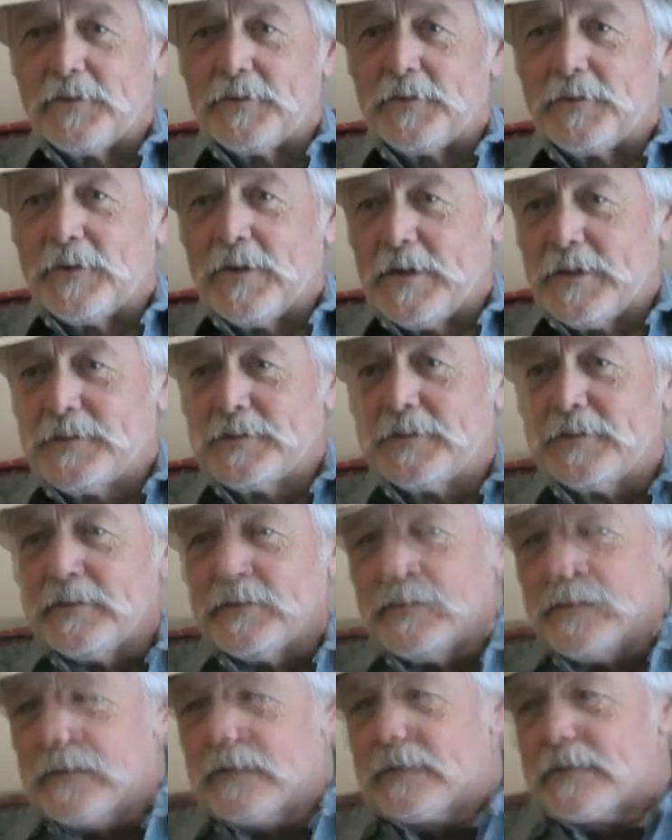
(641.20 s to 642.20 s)
direction.
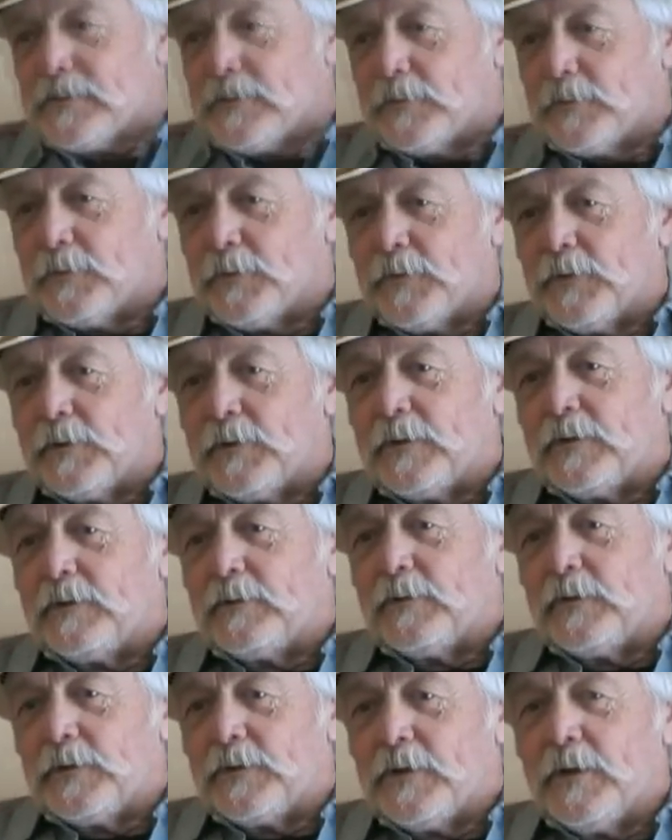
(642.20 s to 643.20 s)
So
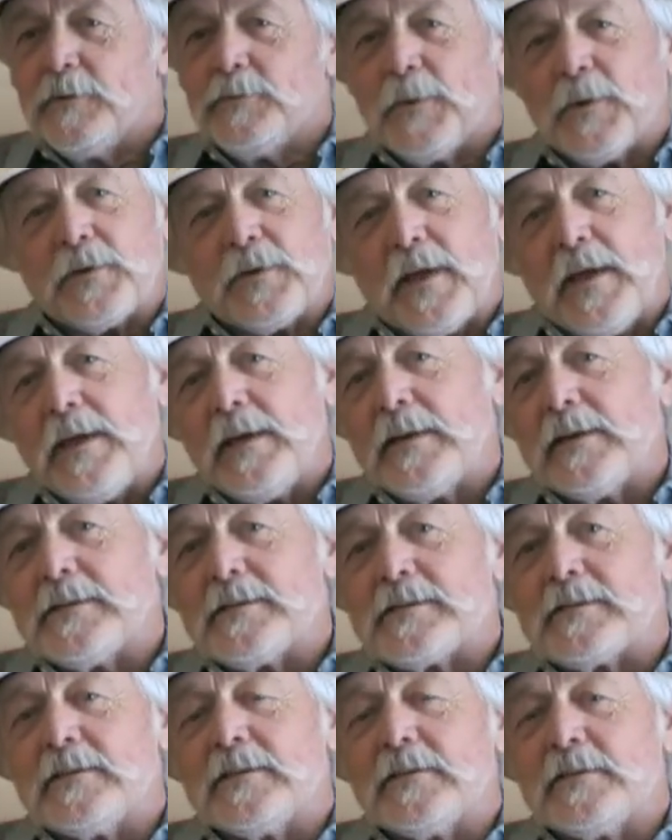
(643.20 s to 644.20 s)
the young
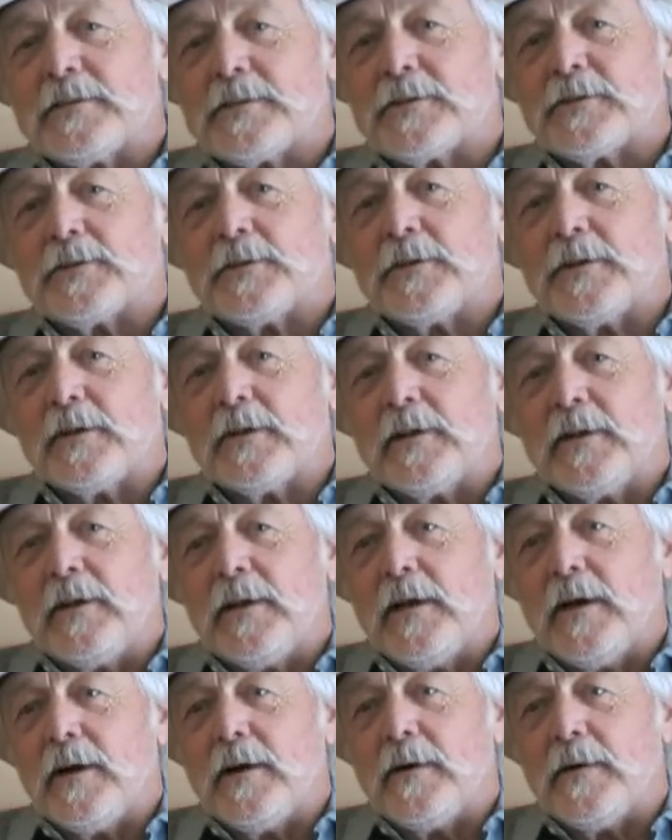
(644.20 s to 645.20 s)
protagonist in the story,
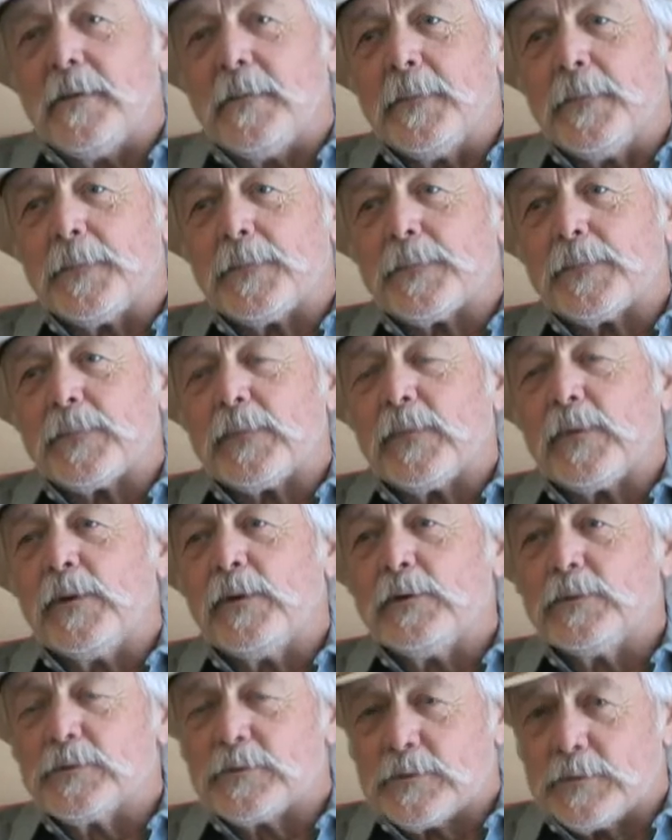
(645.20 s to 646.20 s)

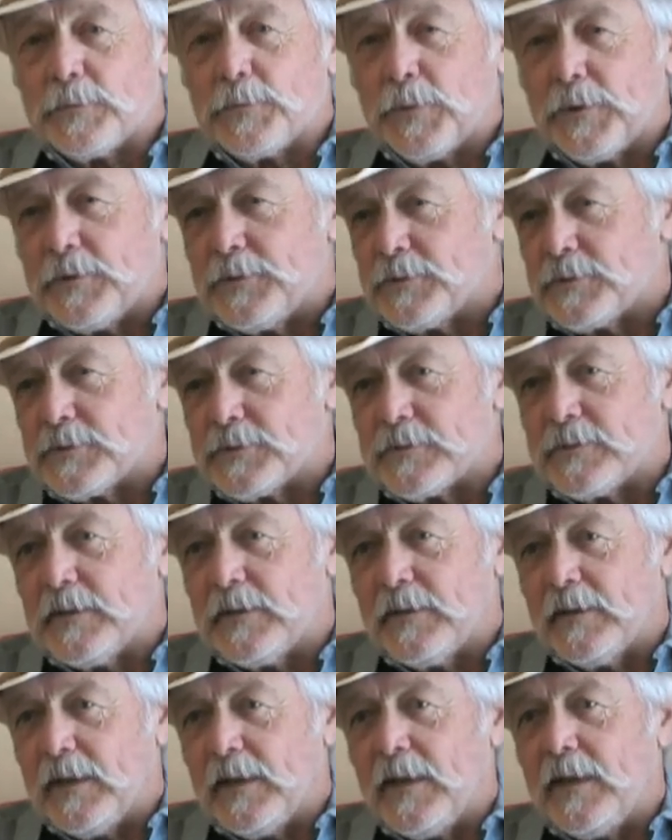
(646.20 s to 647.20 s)
who was the preacher's
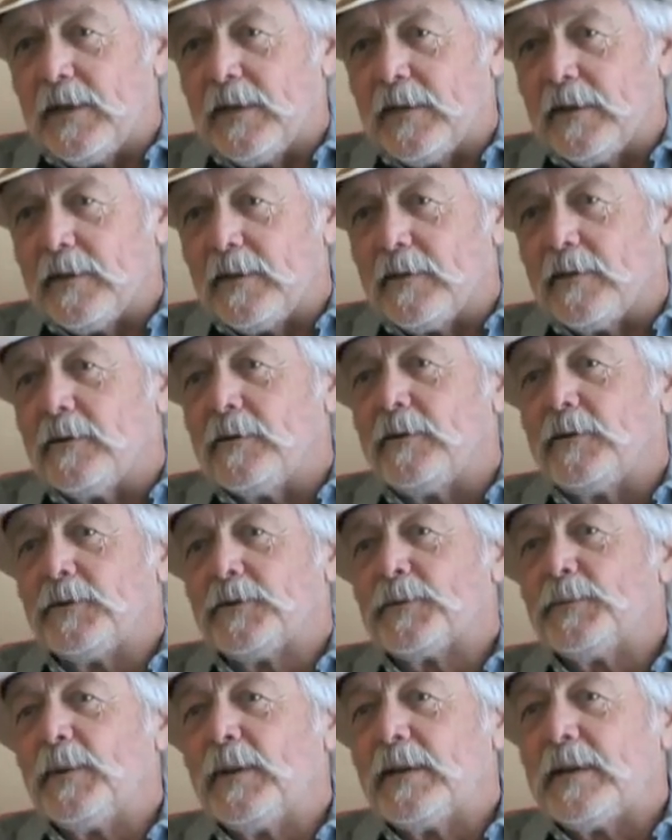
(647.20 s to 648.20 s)
son and
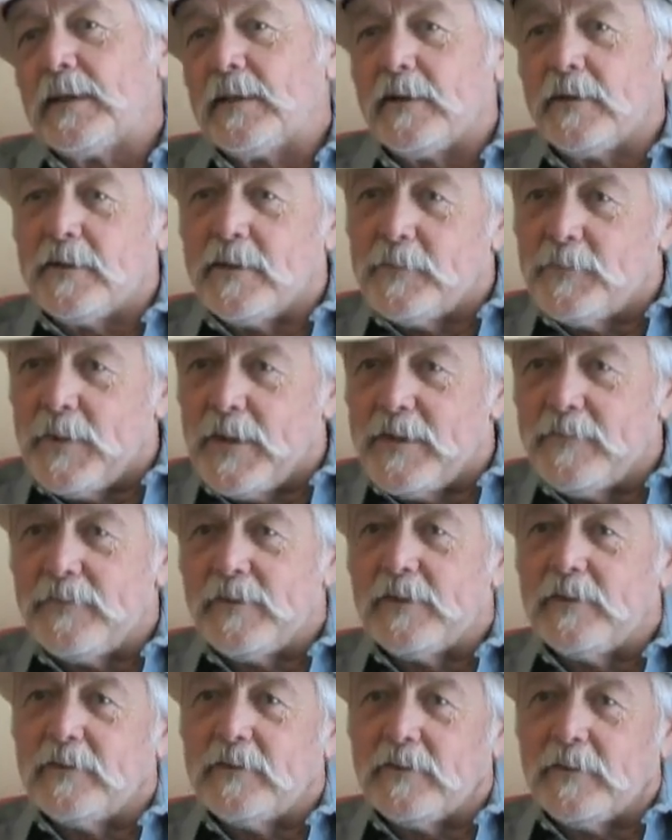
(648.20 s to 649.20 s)
ultimately ended up
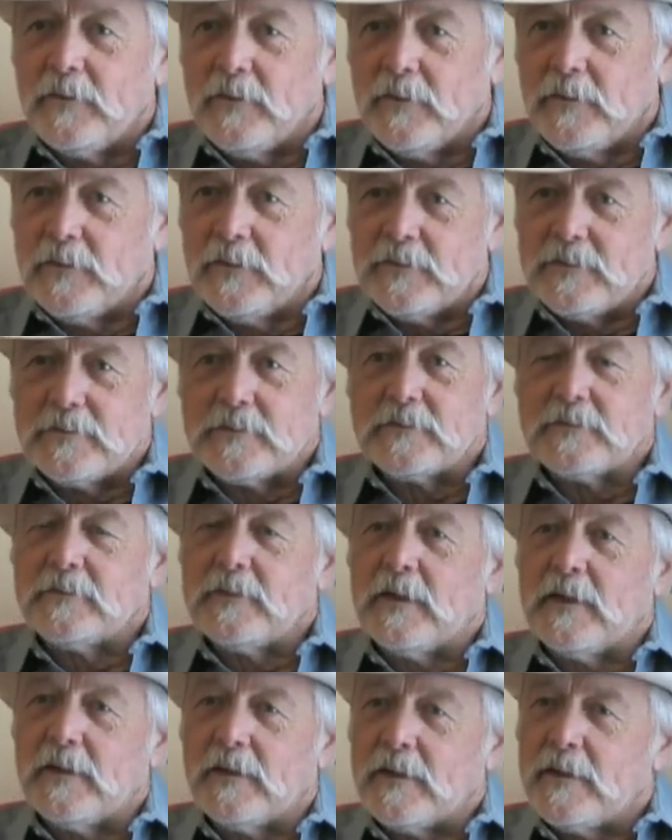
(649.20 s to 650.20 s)
having all of these
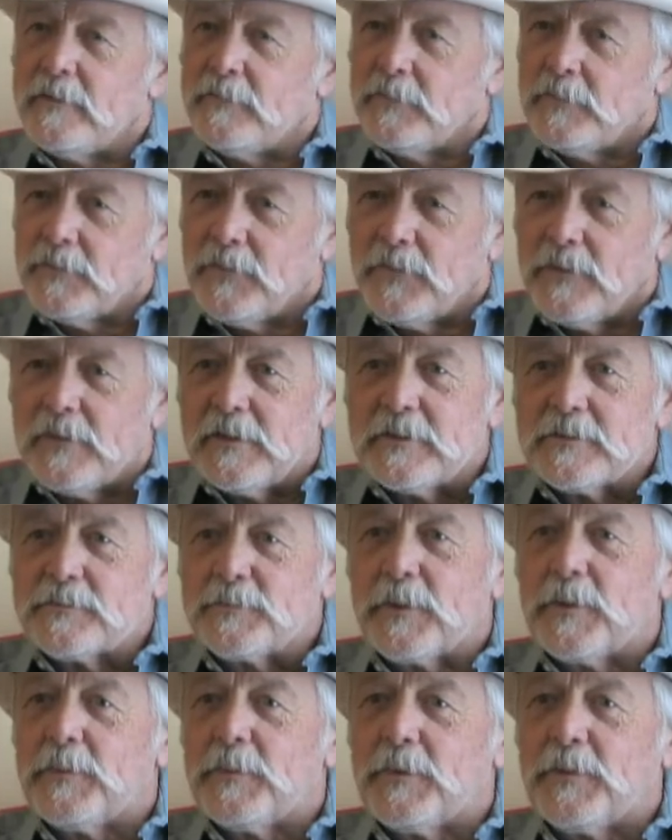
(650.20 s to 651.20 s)
evil things
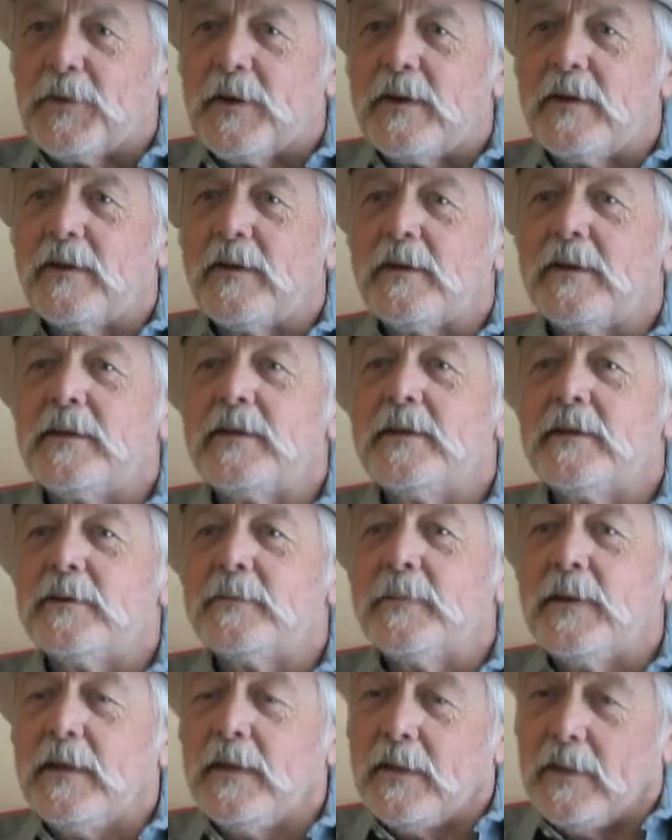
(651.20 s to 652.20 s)
perpetrated on him,